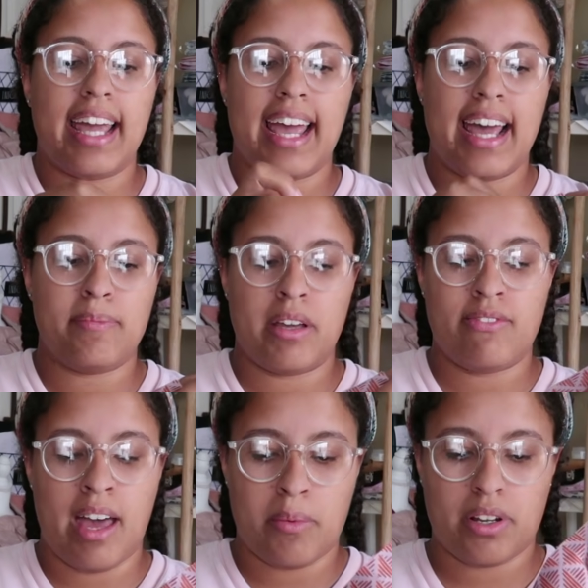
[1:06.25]
I had my
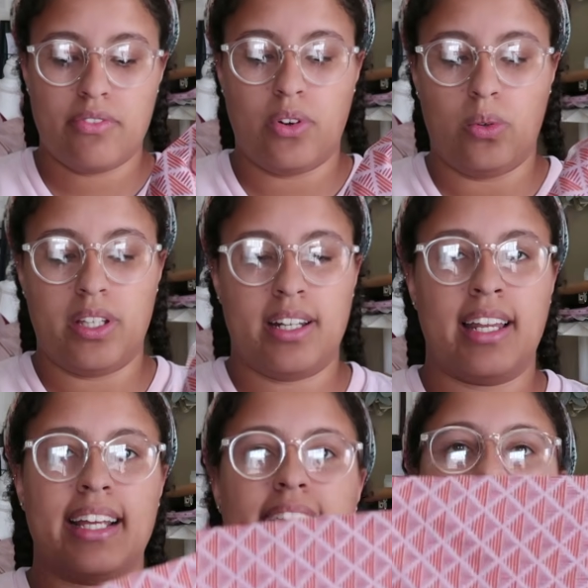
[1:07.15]
fabric folded like